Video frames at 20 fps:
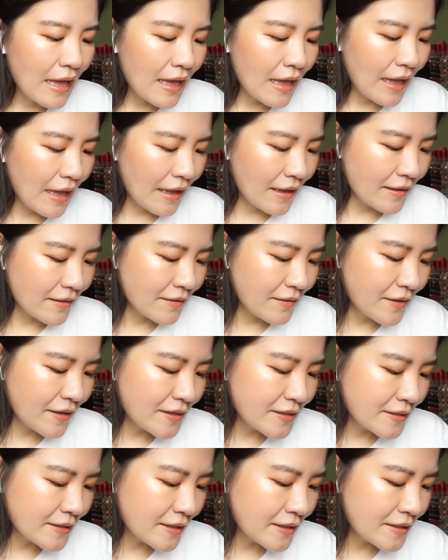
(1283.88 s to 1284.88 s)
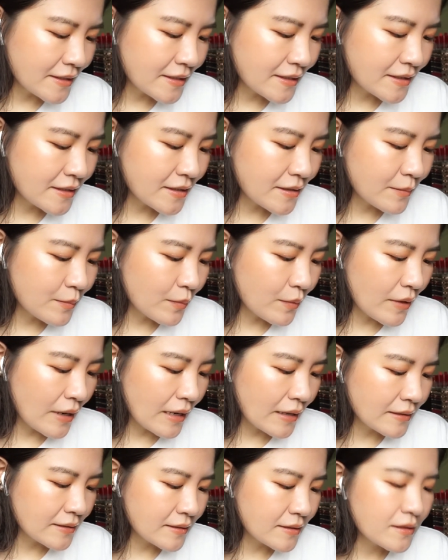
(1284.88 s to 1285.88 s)
And this is the
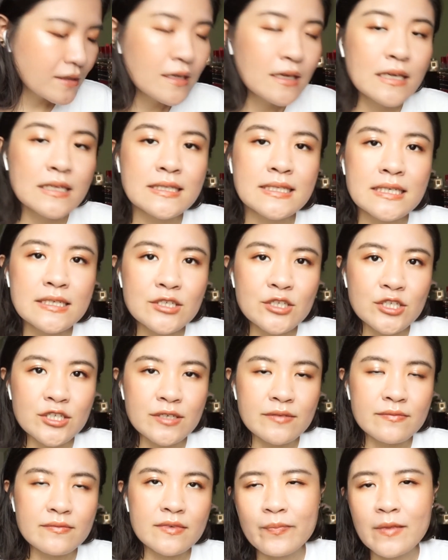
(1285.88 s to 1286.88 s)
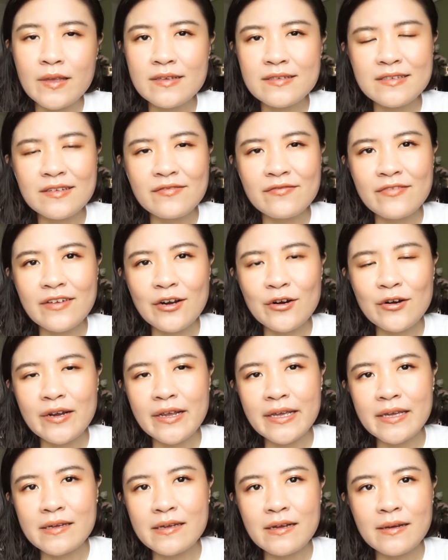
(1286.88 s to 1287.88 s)
brand's Addiction. It's a
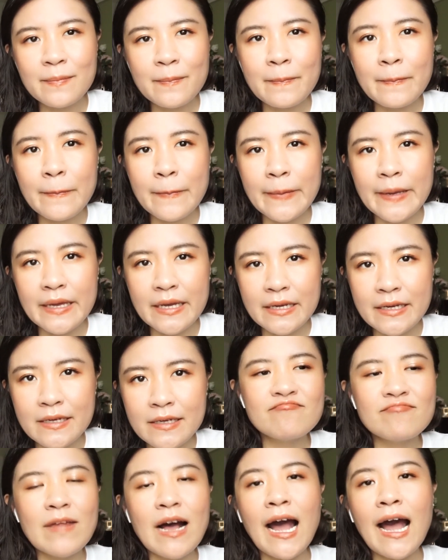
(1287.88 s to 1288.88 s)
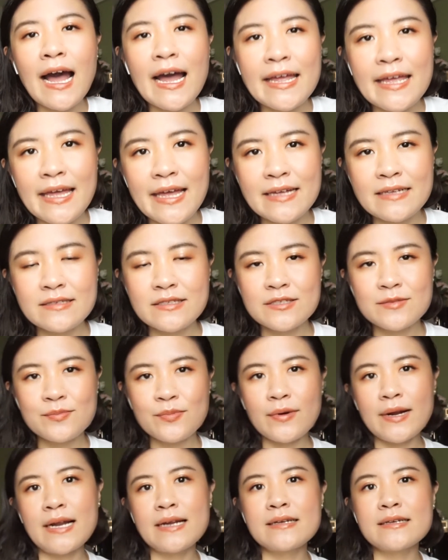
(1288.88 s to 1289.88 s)
very big high-end
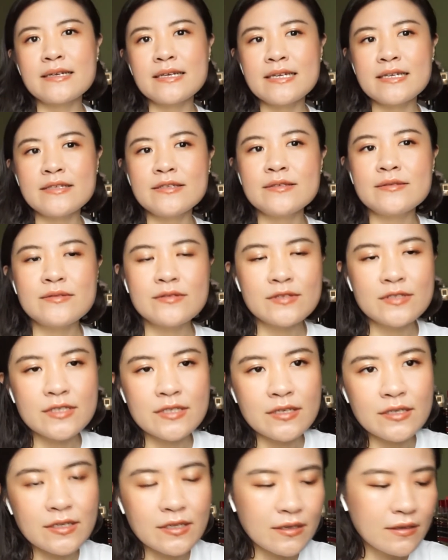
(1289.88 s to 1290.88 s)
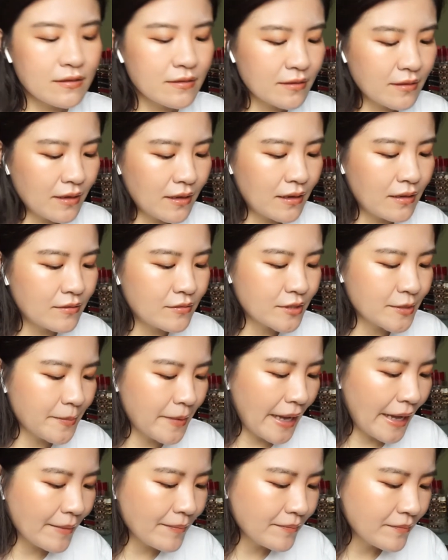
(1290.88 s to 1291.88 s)
brand in the
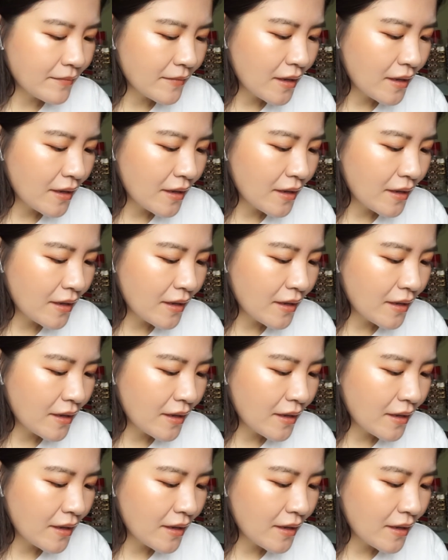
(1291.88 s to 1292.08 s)
Japan.